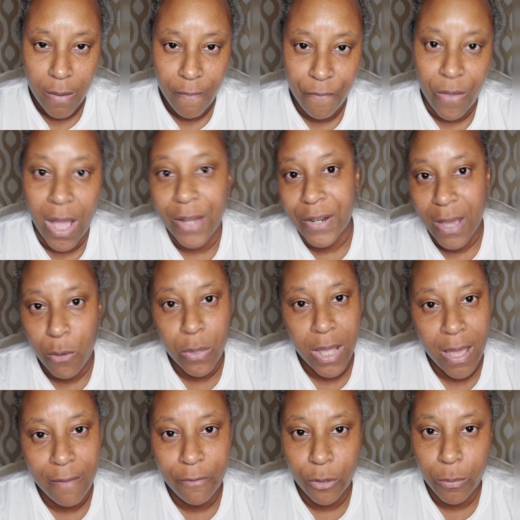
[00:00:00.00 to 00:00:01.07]
find out we
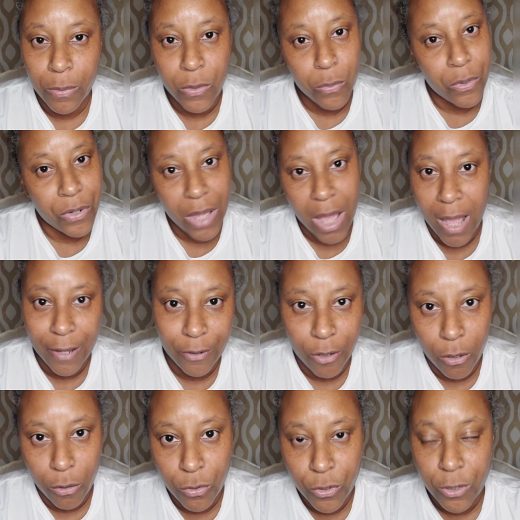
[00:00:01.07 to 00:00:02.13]
have lupus, we're
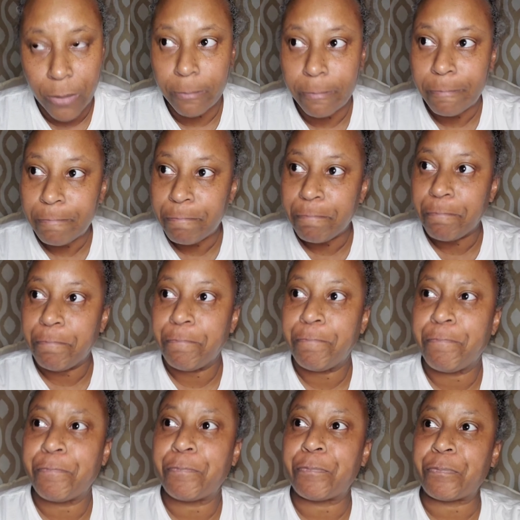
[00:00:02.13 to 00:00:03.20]
diagnosed,
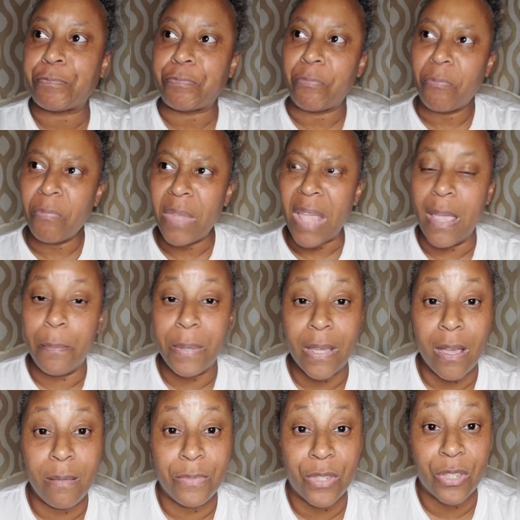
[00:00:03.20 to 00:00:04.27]
it
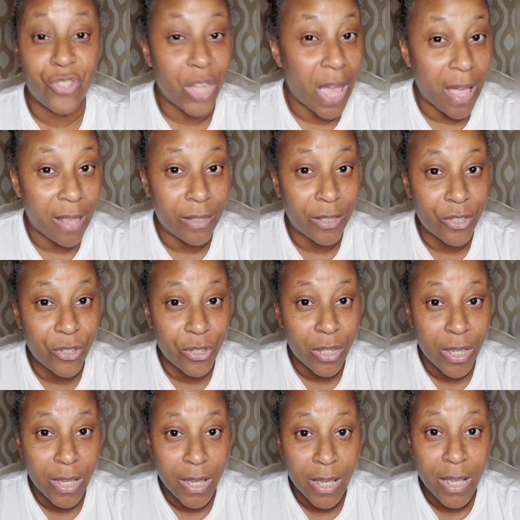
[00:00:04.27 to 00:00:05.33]
becomes a challenge
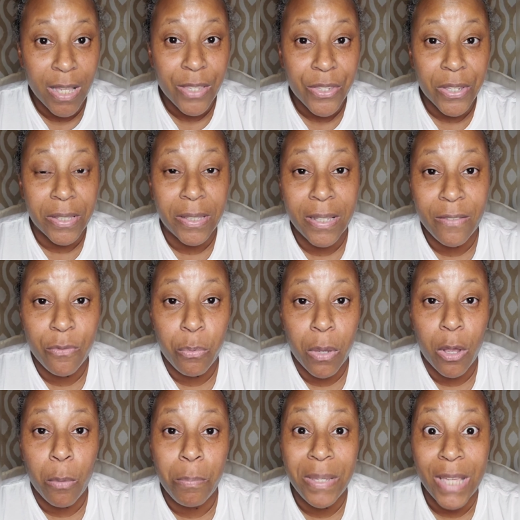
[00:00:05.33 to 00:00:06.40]
to live
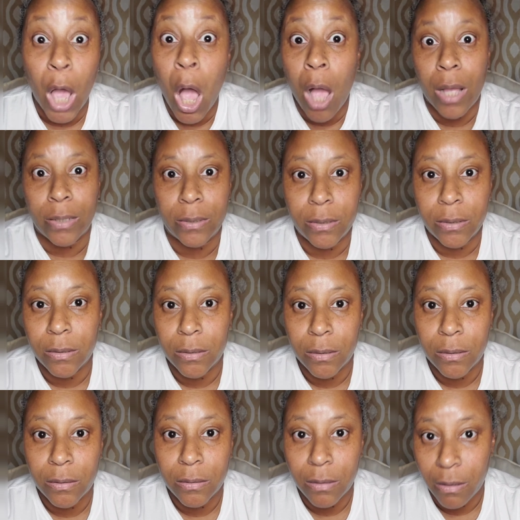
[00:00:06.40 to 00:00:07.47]
well beyond
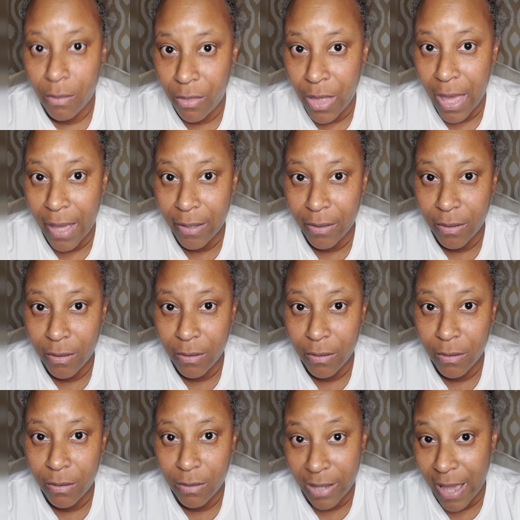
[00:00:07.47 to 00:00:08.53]
that
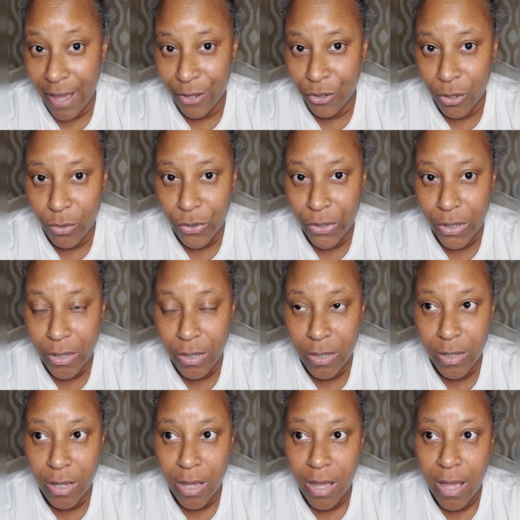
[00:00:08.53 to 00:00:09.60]
diagnosis.
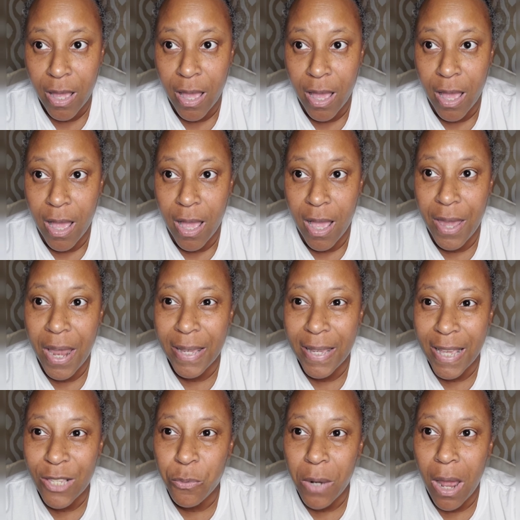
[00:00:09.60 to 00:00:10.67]
And I
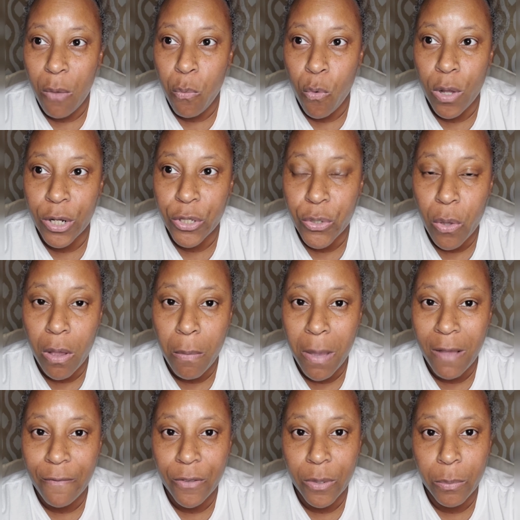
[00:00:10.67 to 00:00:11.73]
guess what I want to talk
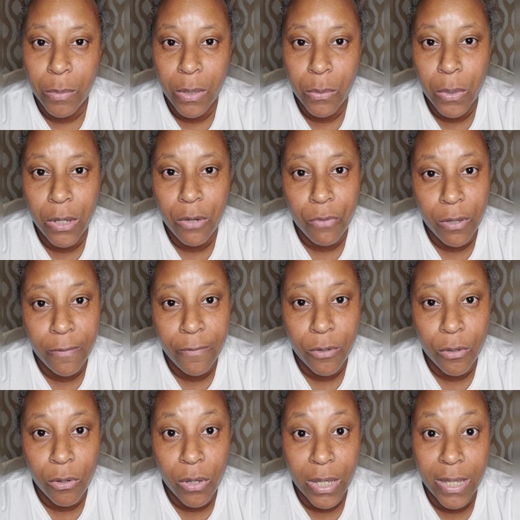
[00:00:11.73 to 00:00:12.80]
about for the midweek
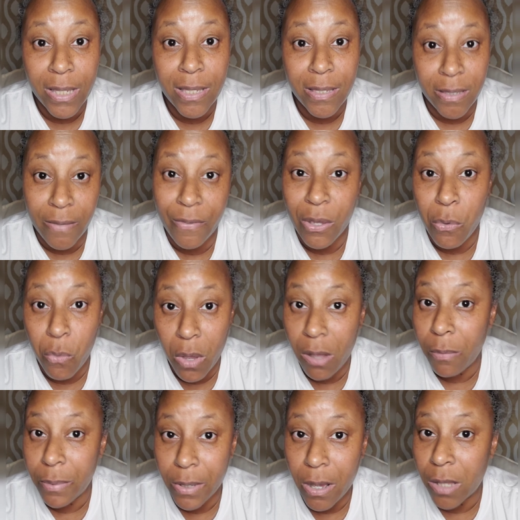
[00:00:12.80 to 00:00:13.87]
refuel is living well
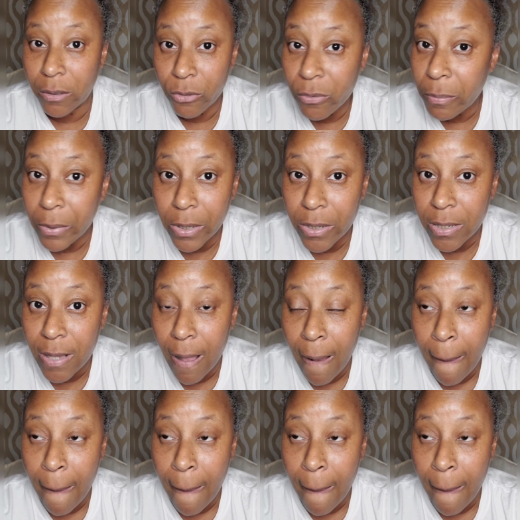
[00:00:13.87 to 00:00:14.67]
beyond lupus